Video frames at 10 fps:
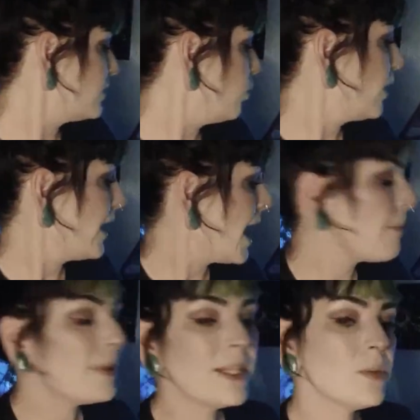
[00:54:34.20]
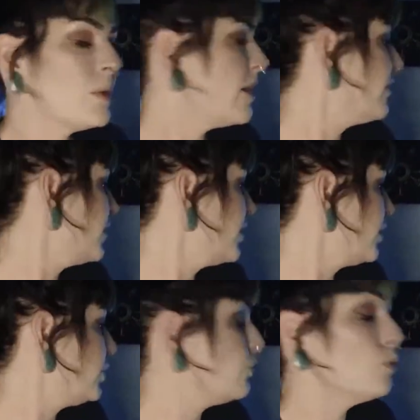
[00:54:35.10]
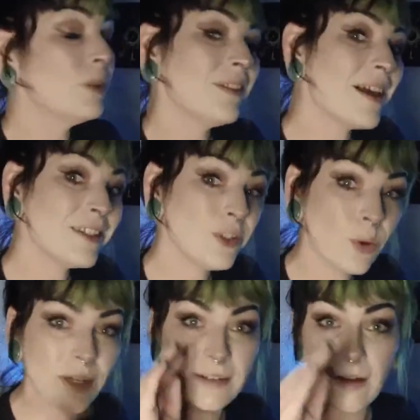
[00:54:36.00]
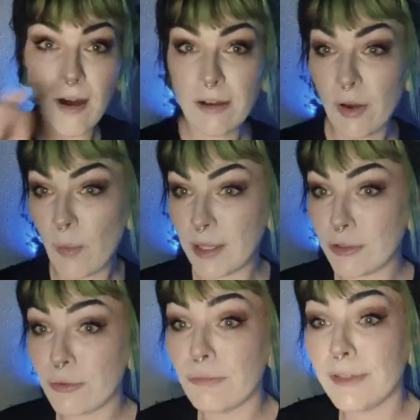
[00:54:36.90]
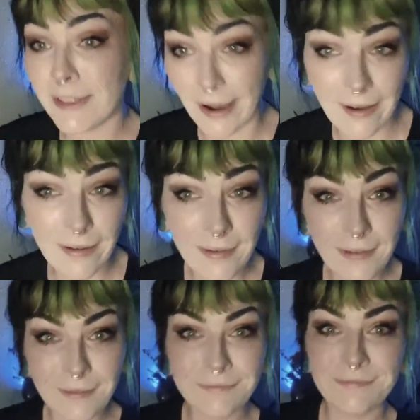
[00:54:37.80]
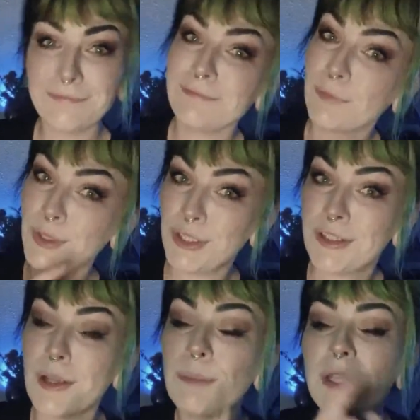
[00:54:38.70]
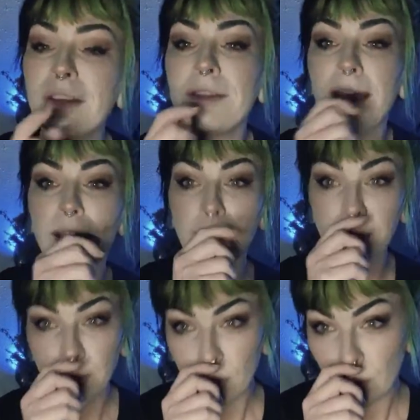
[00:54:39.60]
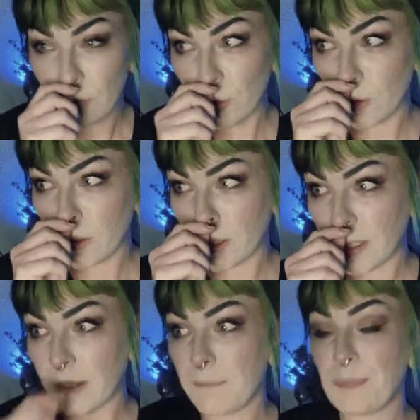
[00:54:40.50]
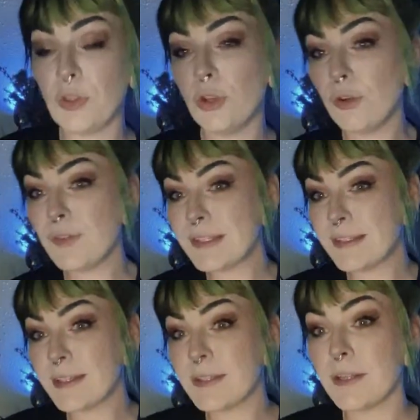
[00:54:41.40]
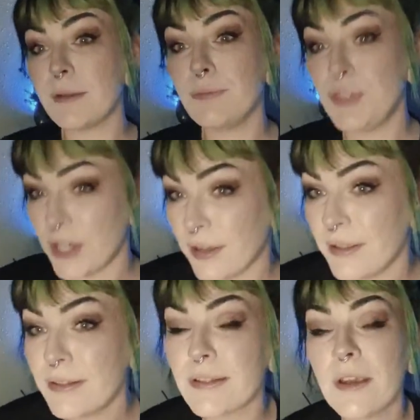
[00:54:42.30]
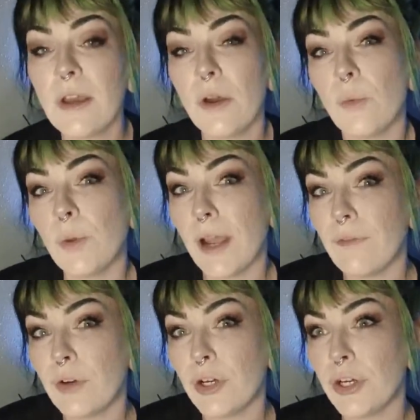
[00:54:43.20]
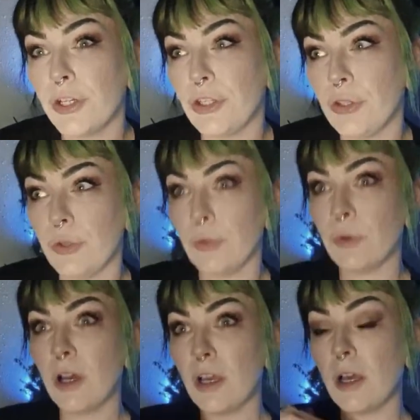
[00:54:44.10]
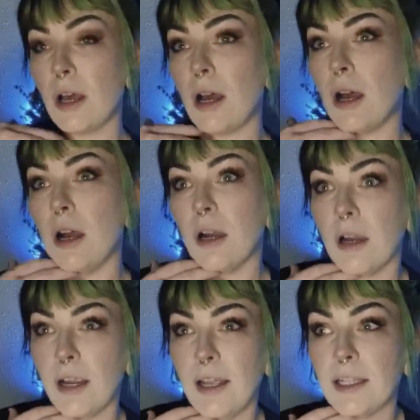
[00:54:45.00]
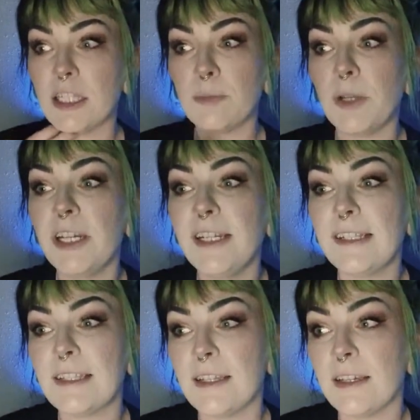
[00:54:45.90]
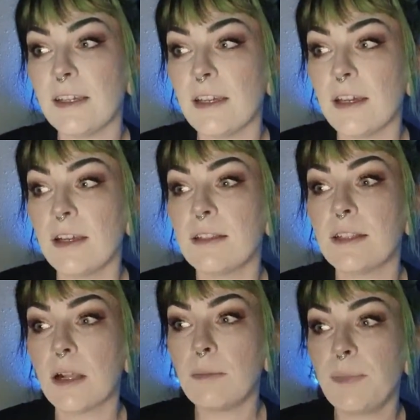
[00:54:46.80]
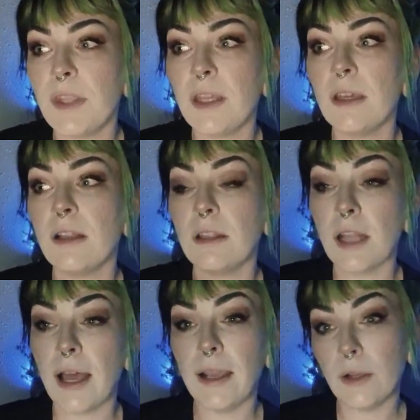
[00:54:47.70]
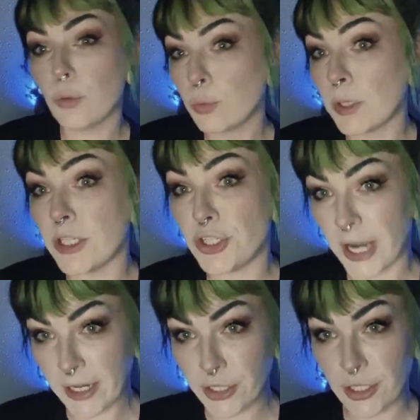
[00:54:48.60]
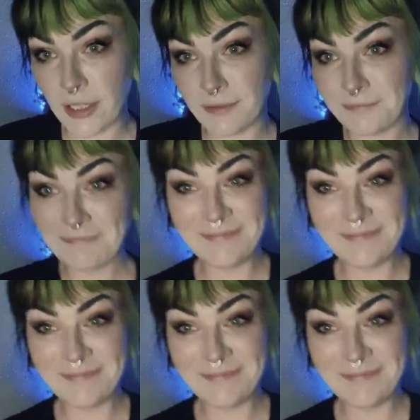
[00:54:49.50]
what happens whenever you realize you're not going to die, which is something that your nervous system does whenever you are experiencing something like rejection.